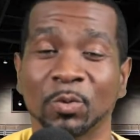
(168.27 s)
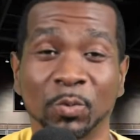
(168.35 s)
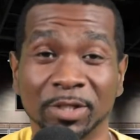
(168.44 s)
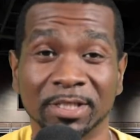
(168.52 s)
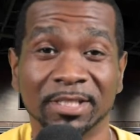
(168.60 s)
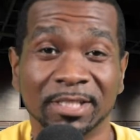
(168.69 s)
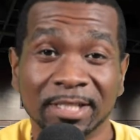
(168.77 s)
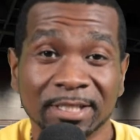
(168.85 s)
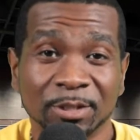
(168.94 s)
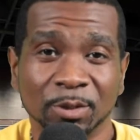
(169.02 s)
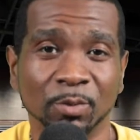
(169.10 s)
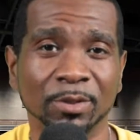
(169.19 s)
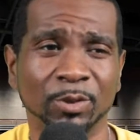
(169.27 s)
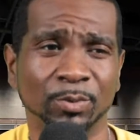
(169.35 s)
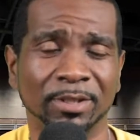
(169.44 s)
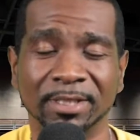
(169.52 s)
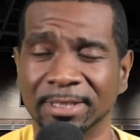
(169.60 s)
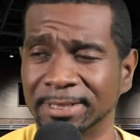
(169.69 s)
what it does to us,
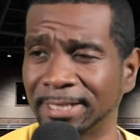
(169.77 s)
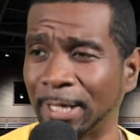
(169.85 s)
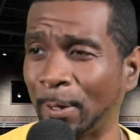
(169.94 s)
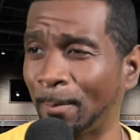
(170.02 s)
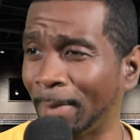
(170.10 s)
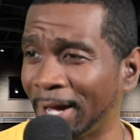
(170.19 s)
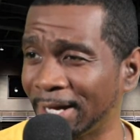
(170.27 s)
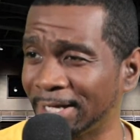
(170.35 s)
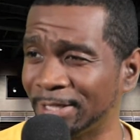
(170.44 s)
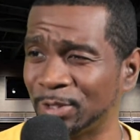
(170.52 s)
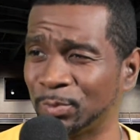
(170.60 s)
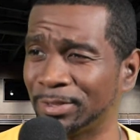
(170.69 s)
what it does to our minds,